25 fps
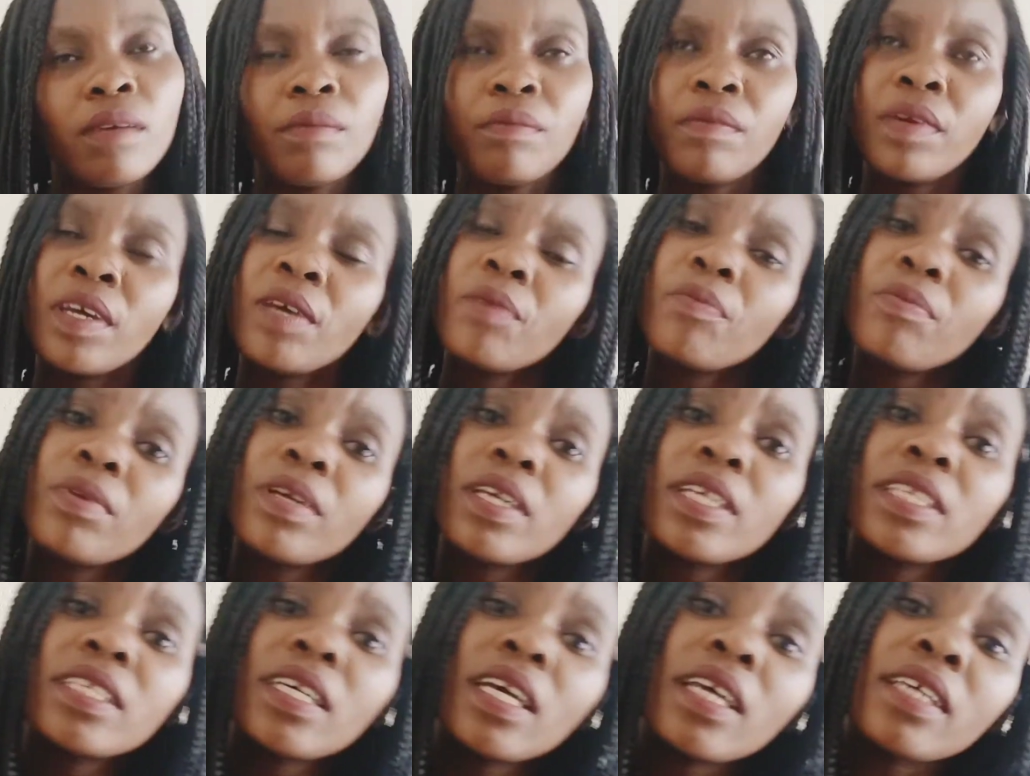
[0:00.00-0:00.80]
Maybe
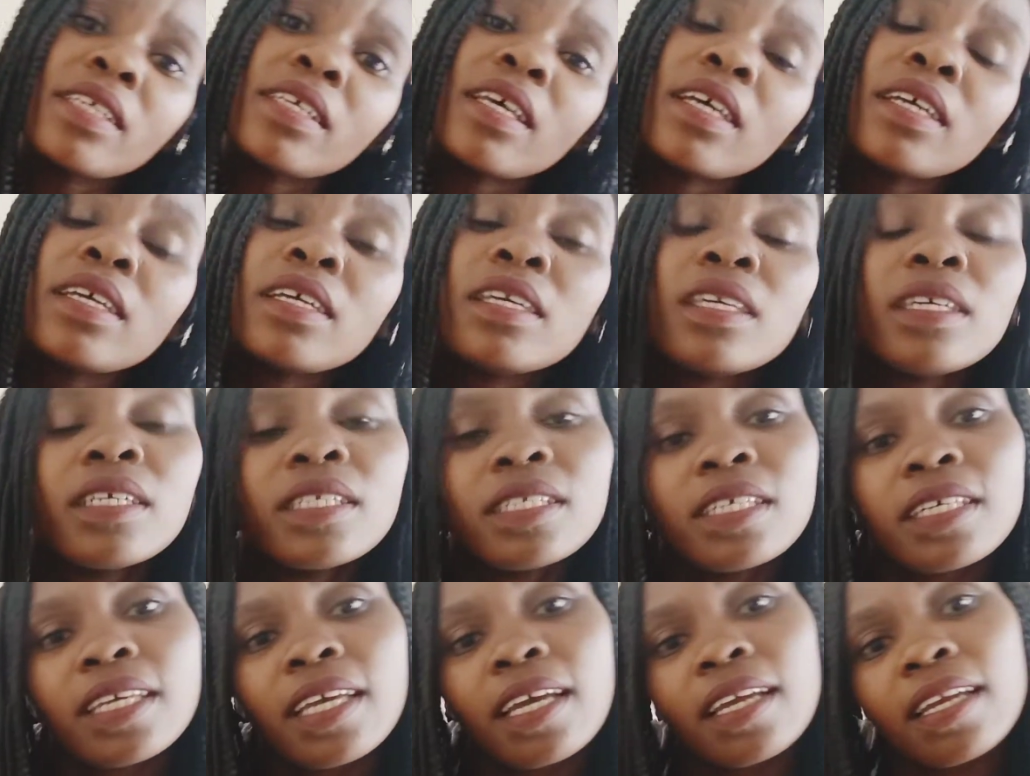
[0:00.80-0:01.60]

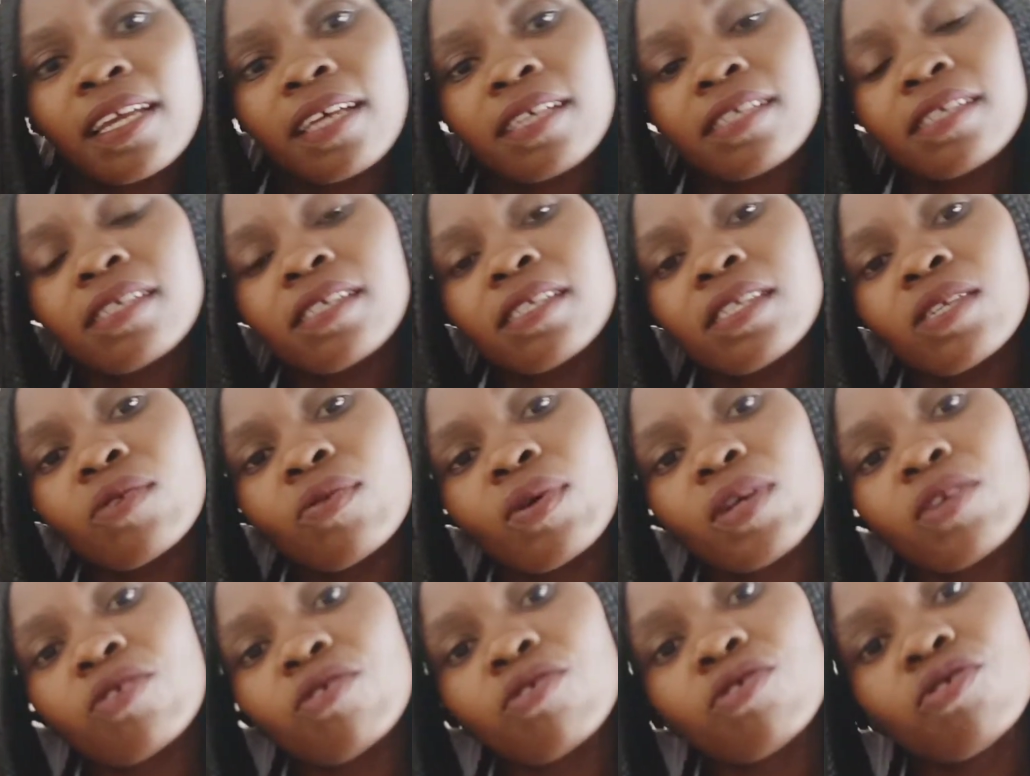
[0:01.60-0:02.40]
it can assist
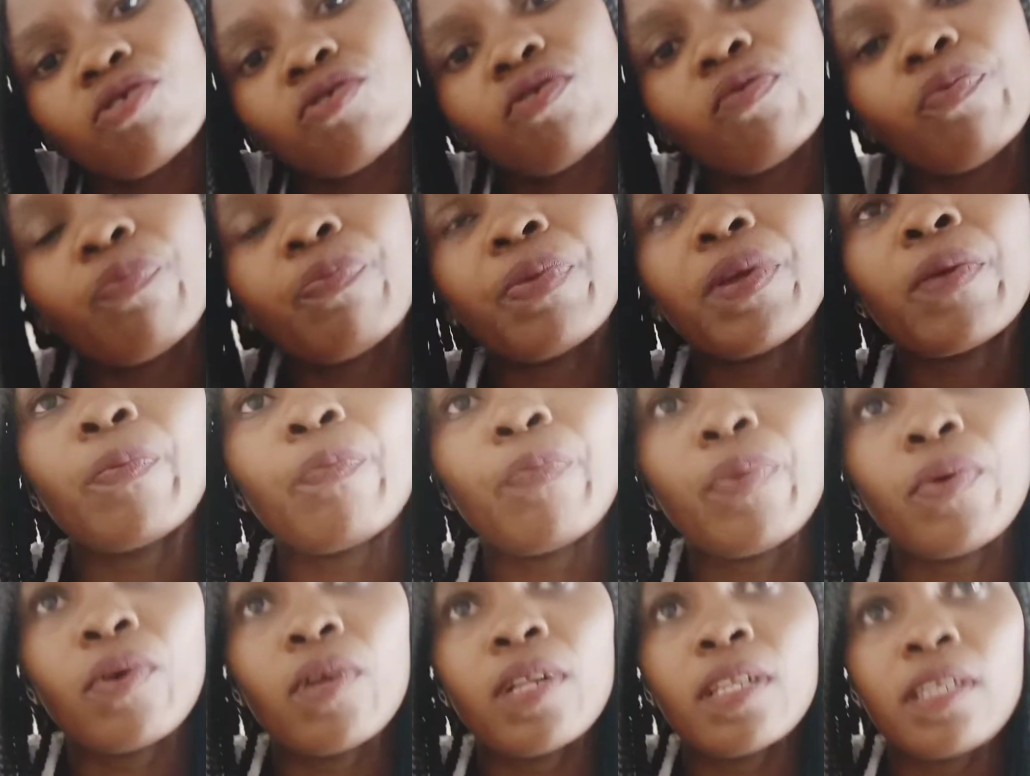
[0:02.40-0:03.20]
one or two
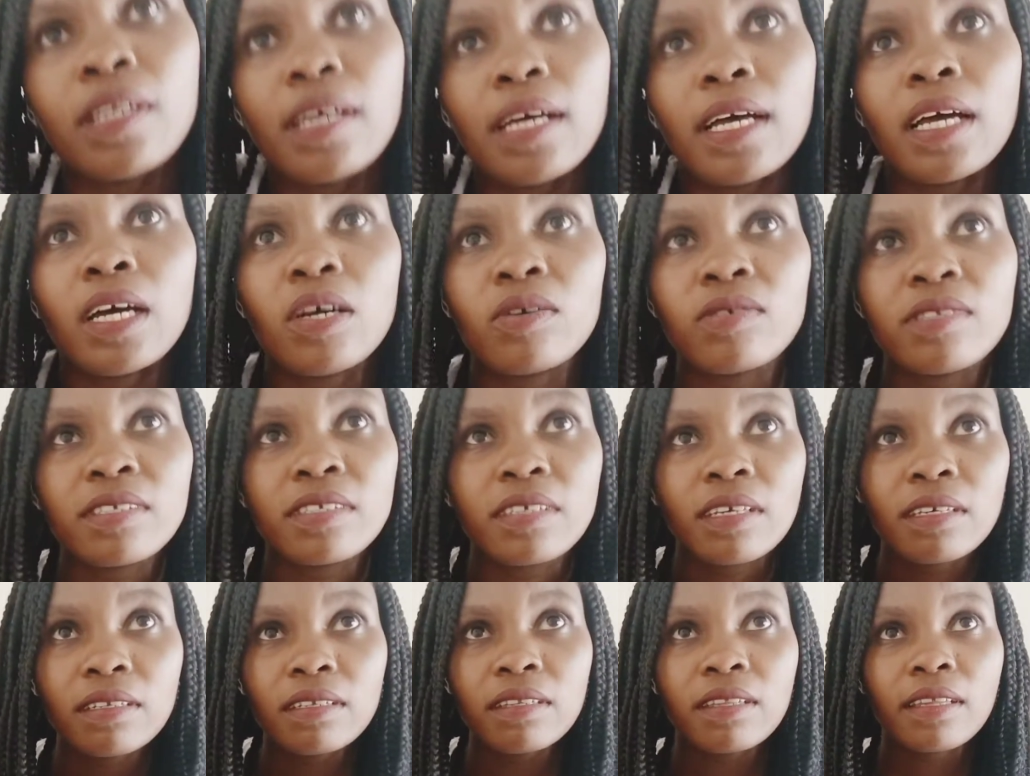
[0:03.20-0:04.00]
people
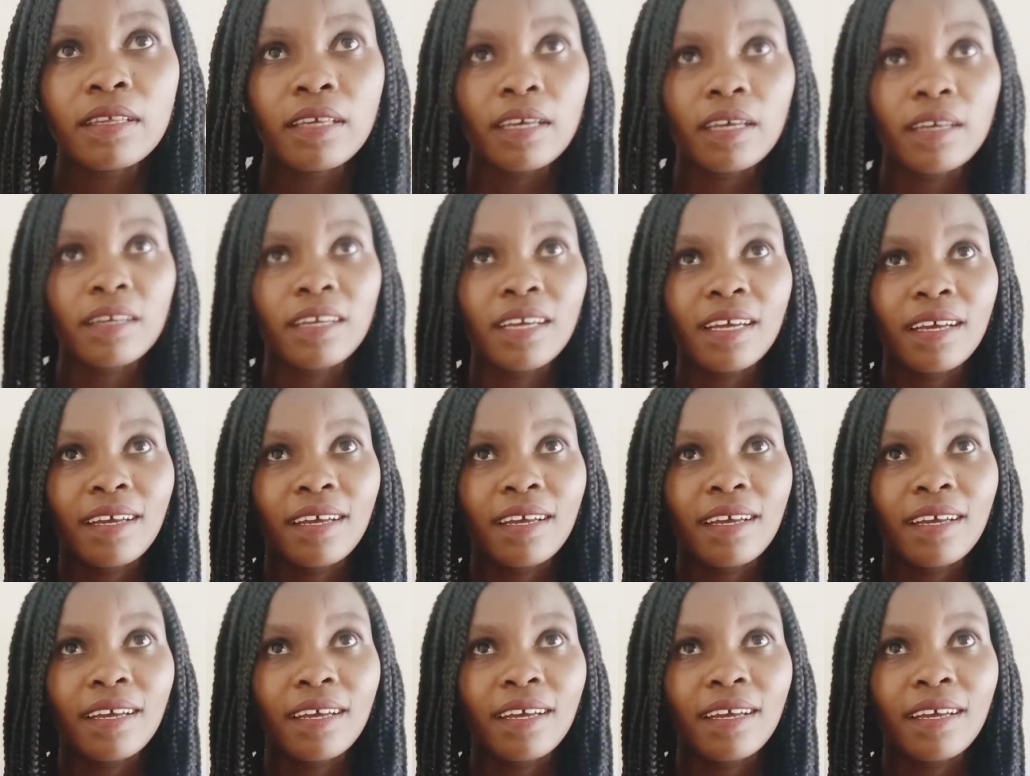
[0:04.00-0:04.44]
outside there.